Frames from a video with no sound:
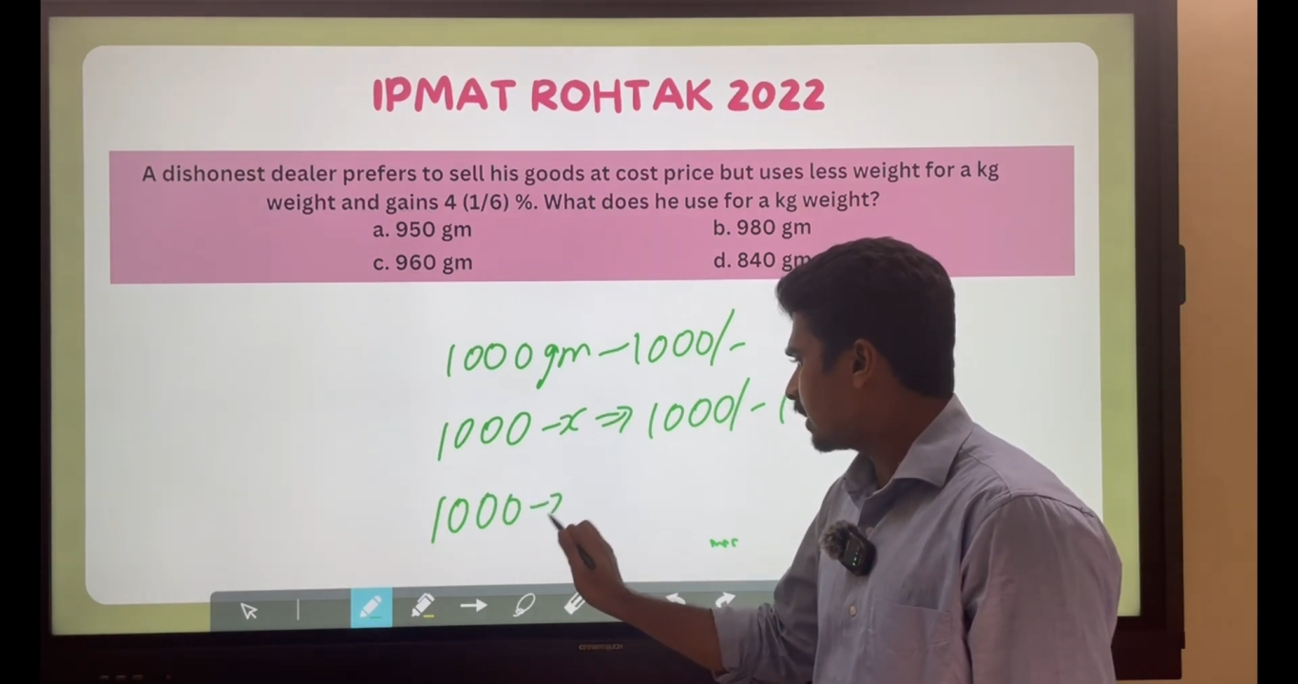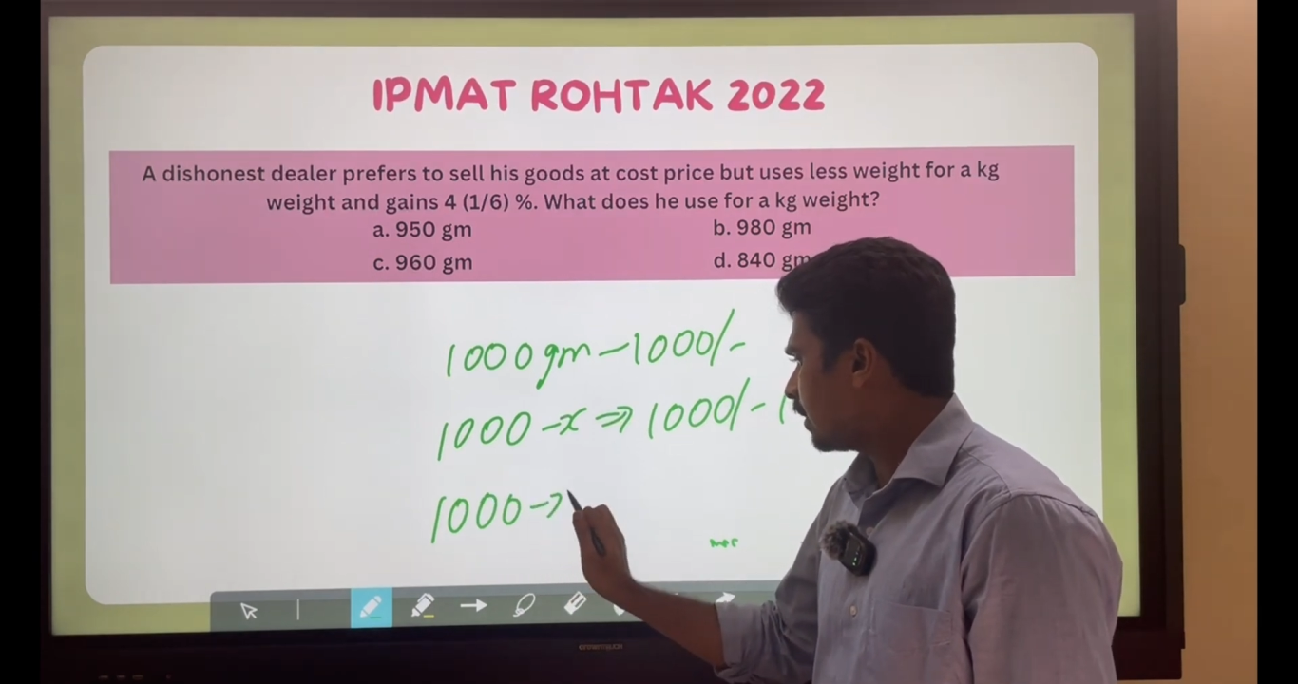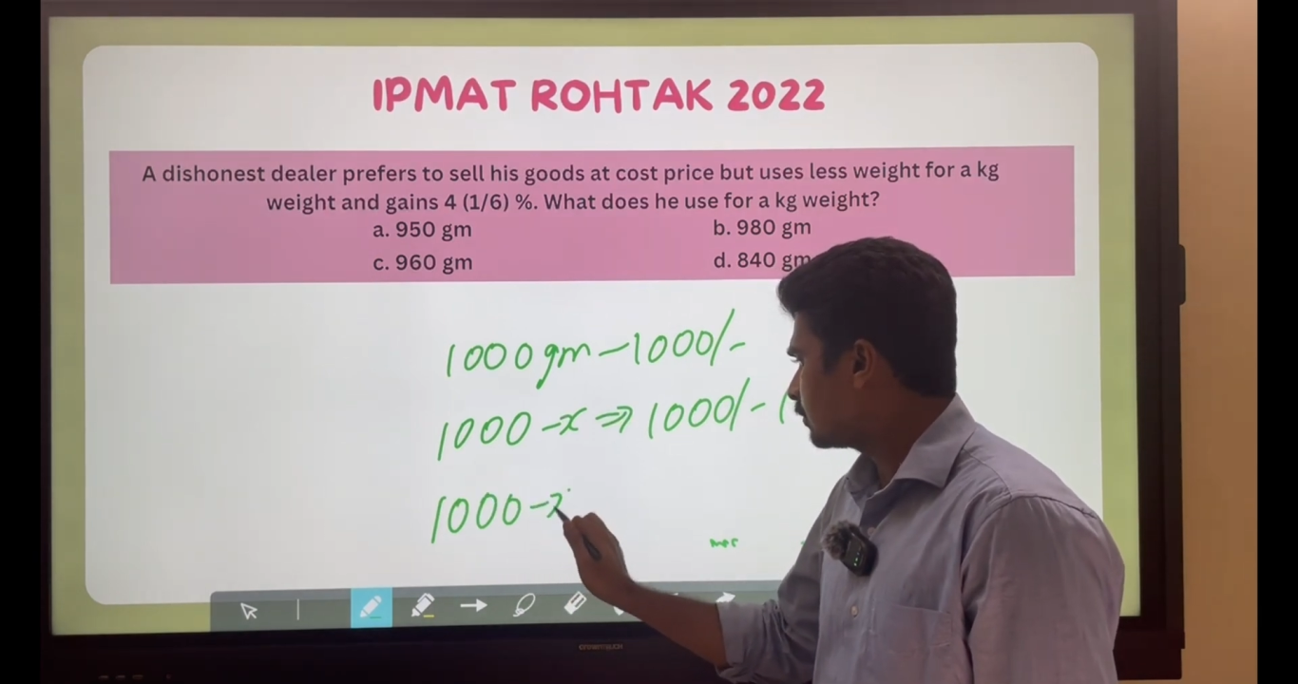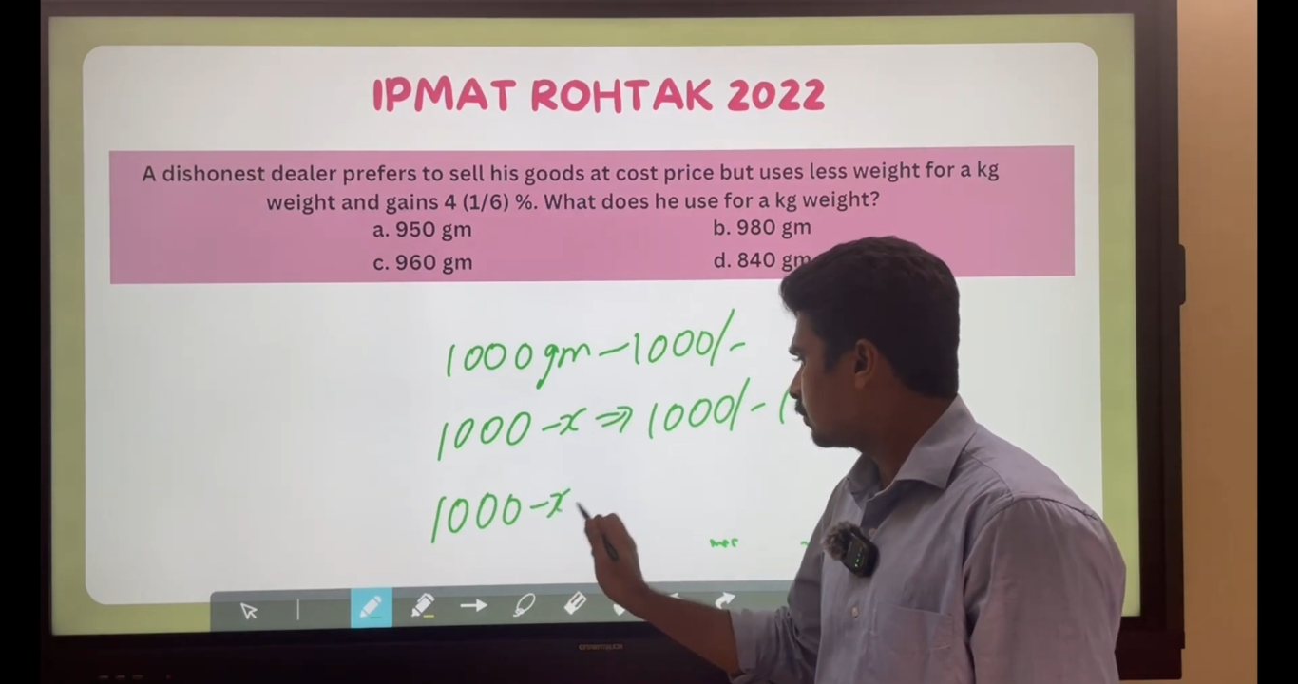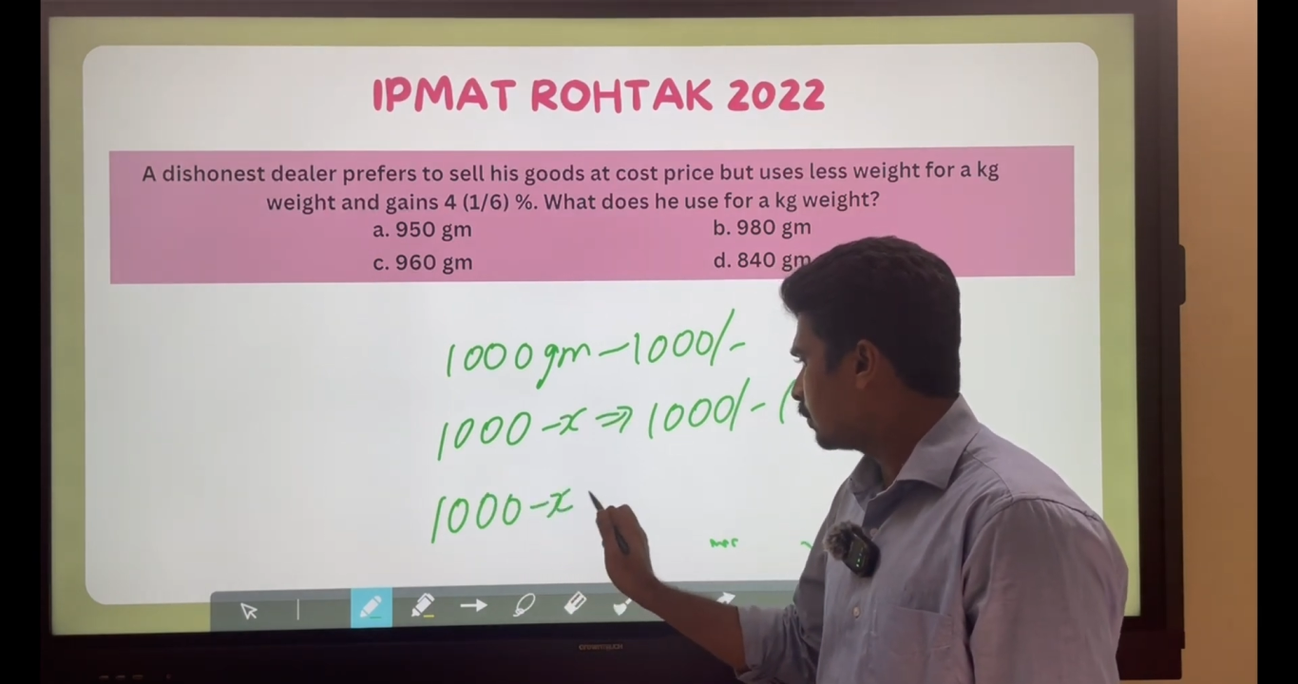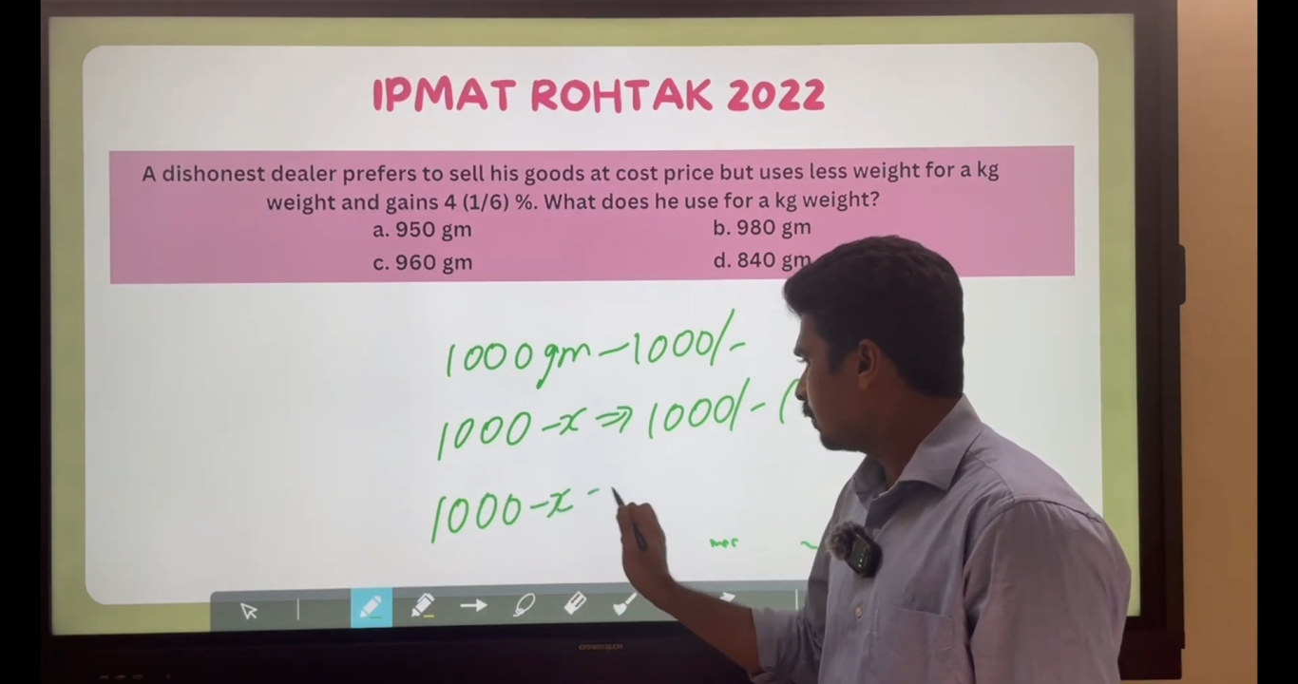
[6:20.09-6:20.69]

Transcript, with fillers: grams